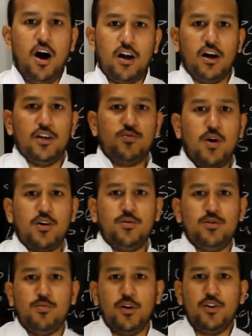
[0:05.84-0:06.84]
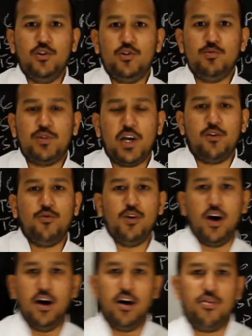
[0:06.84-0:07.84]
guys, welcome to my YouTube channel.
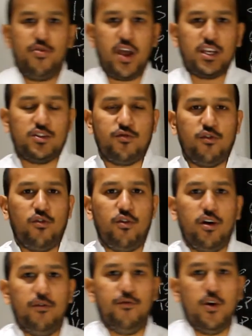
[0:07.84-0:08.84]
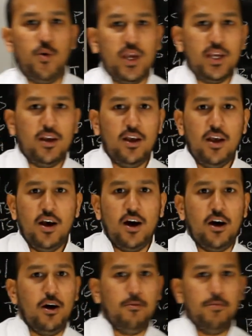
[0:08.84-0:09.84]
Thanks for viewing.
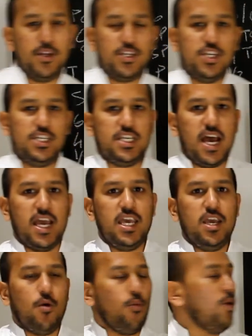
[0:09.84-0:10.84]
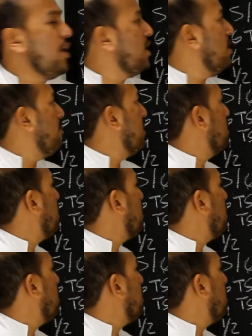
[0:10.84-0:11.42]
Today we're going to make